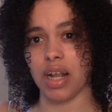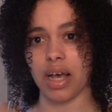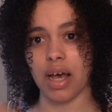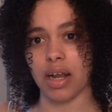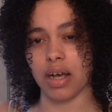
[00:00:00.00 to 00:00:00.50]
I
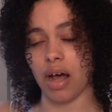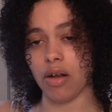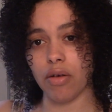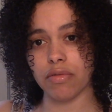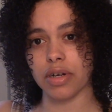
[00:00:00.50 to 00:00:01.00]
kind of got
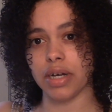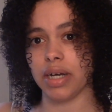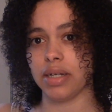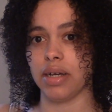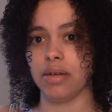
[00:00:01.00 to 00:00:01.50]
over
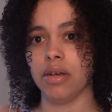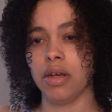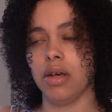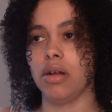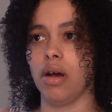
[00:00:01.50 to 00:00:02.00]
it, and
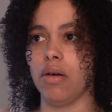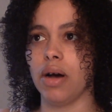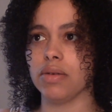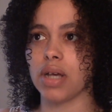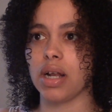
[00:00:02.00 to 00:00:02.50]

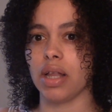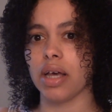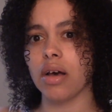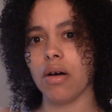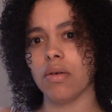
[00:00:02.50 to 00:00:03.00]
I was kind of
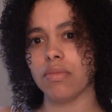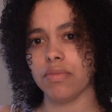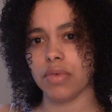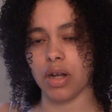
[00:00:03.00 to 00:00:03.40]
like, oh,